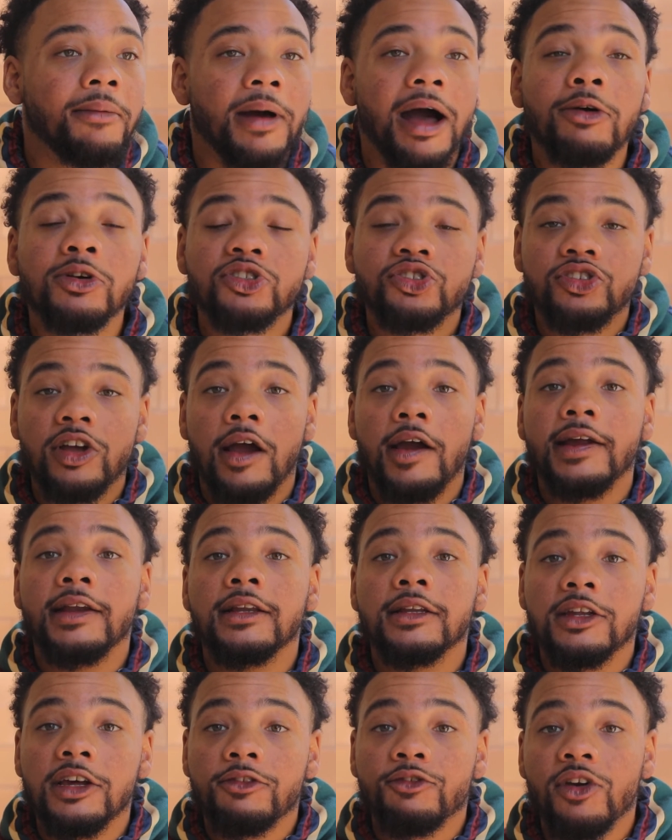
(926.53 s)
I was trying to
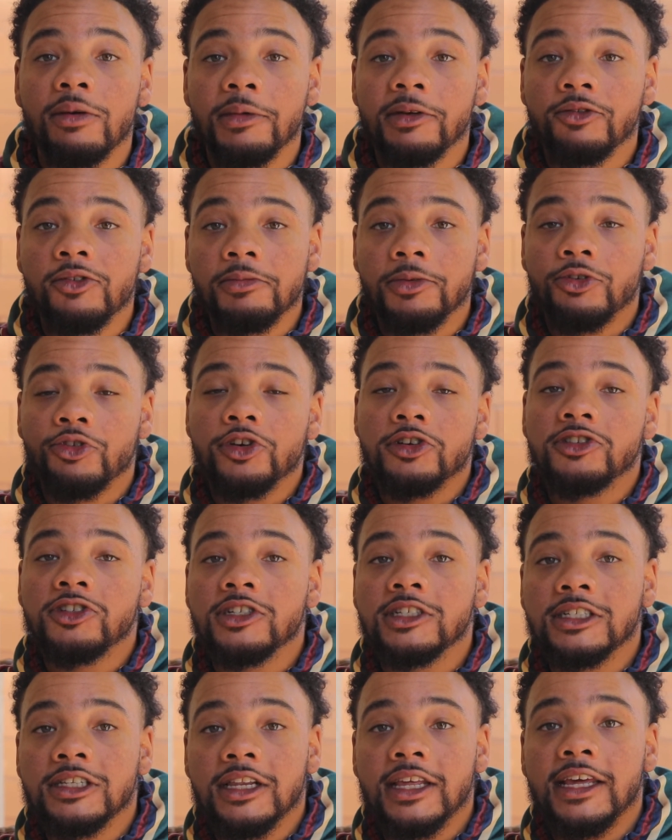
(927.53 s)
look from it from a
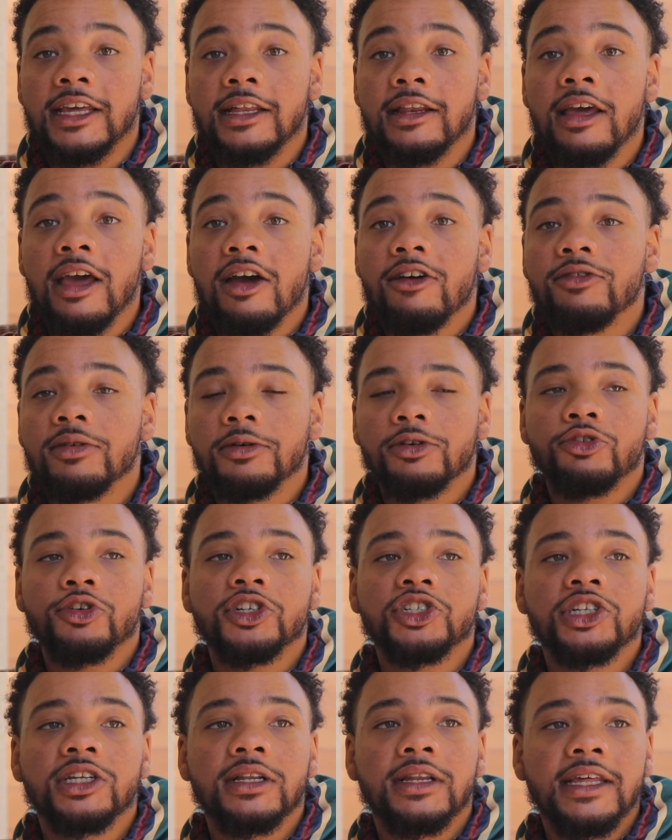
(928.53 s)
Christian
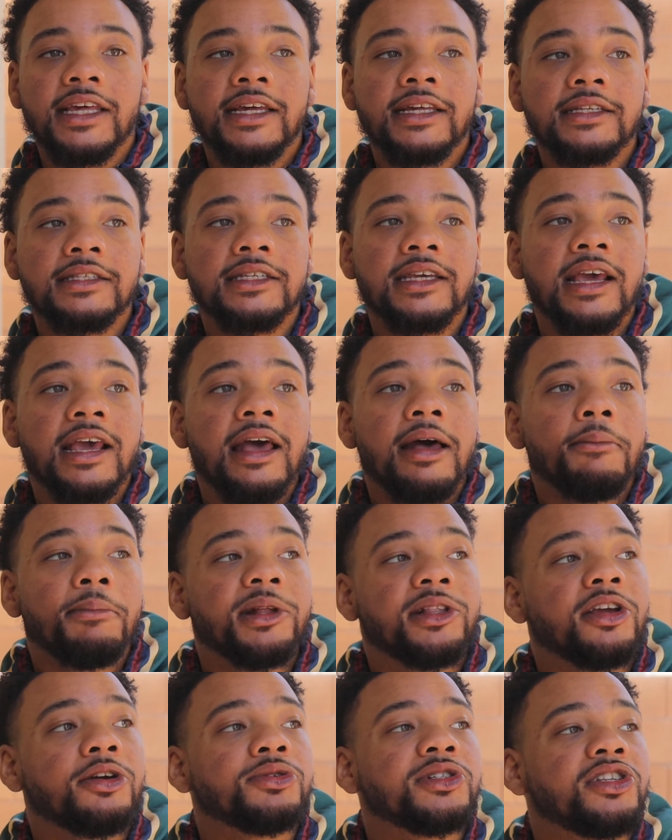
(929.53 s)
lens, but
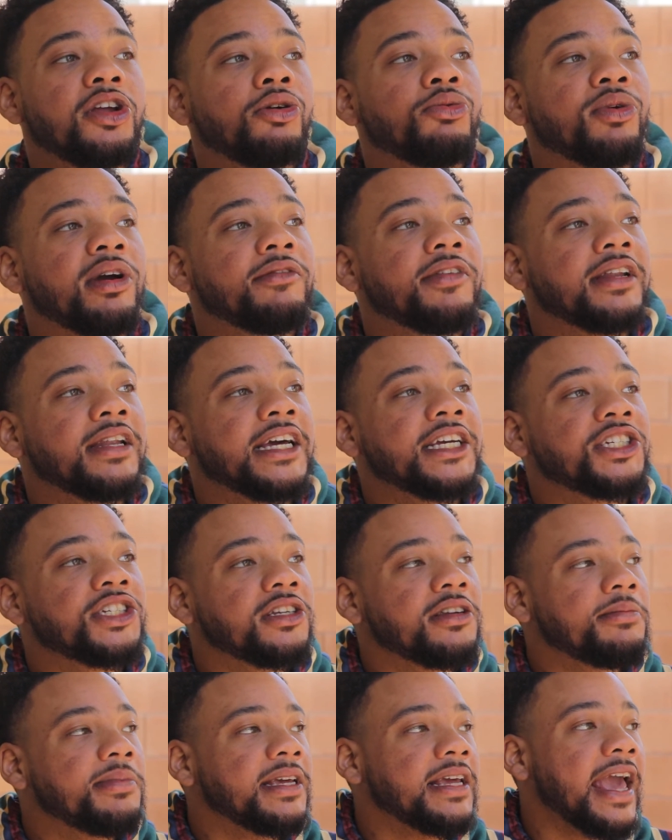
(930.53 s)
there was no revelation to
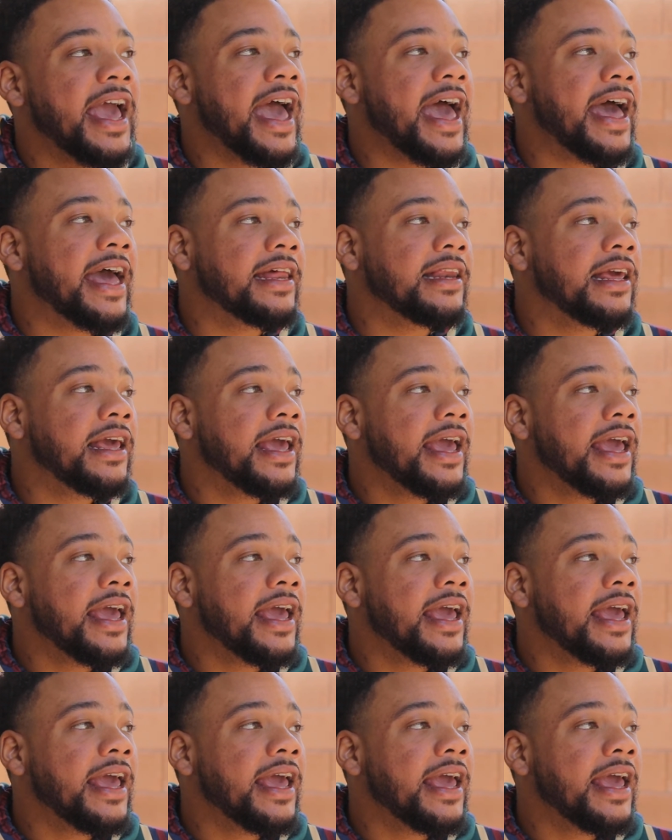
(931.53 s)
be had.